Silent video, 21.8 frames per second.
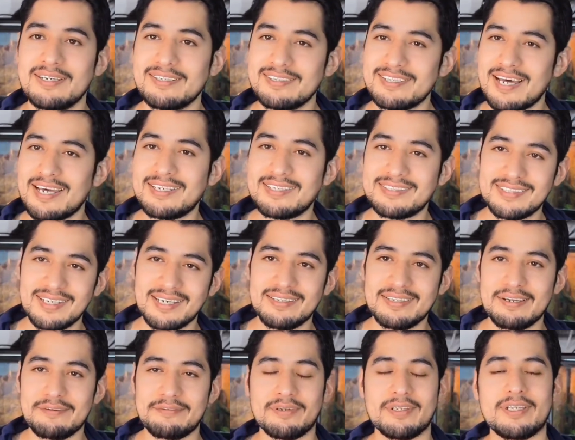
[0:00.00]
That is
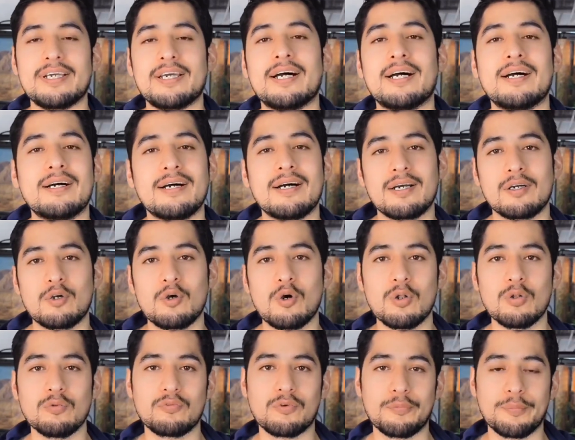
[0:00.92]
definitely a
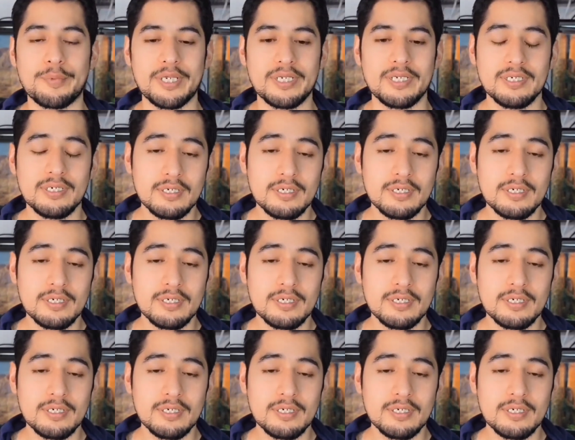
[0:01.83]
goal for me.